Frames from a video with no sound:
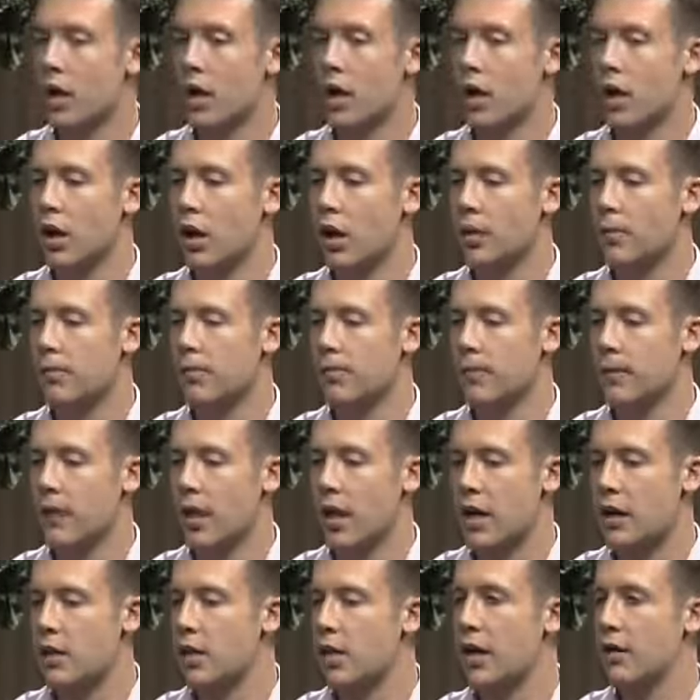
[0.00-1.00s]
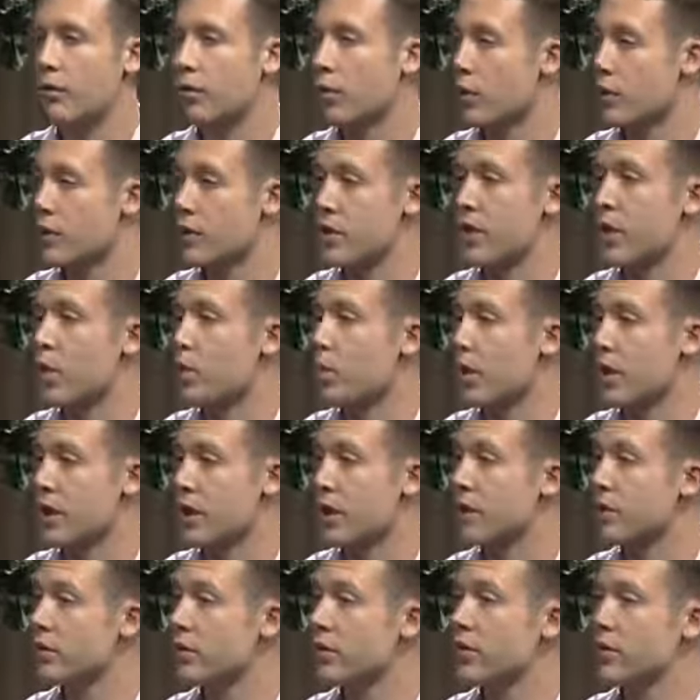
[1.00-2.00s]
and voicing their
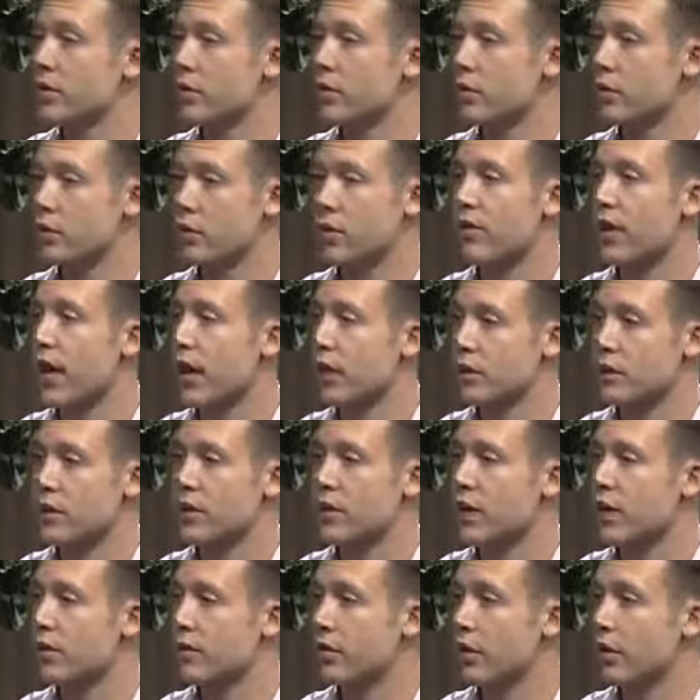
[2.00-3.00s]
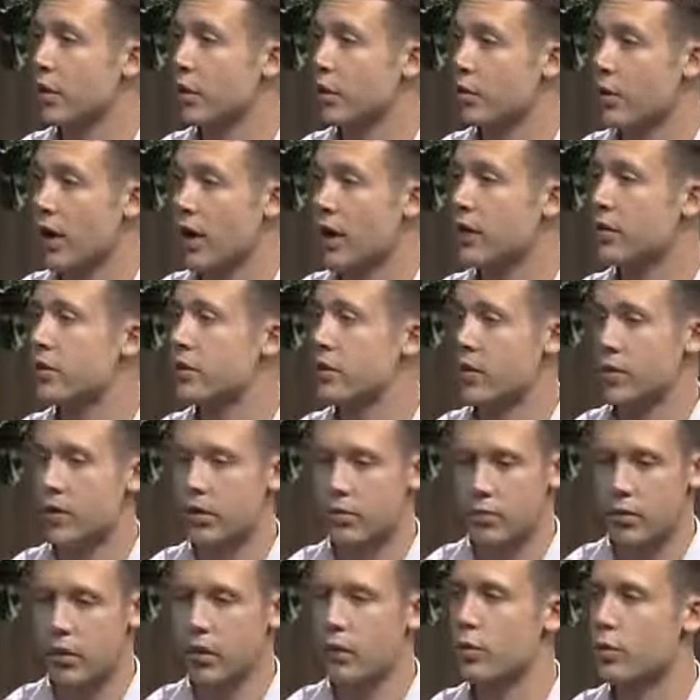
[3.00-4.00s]
opinions and sort of exercising their right to,